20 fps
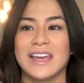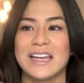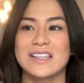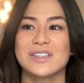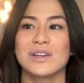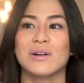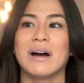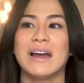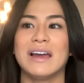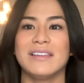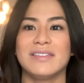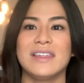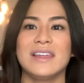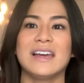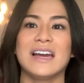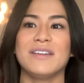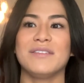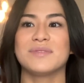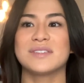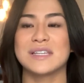And so I think
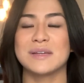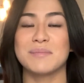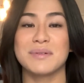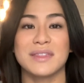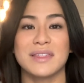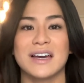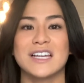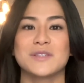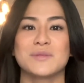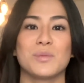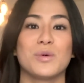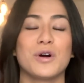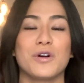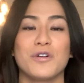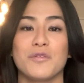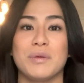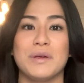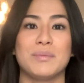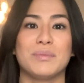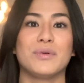I sympathize more
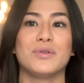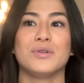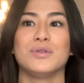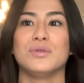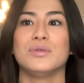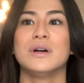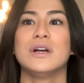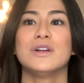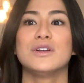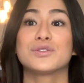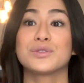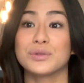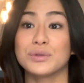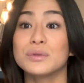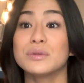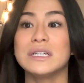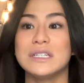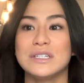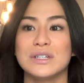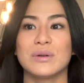with people who
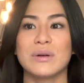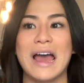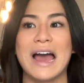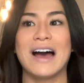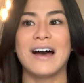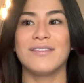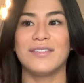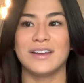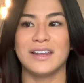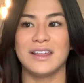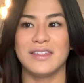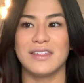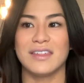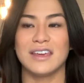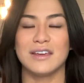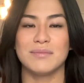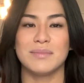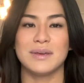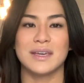truly don't have anything,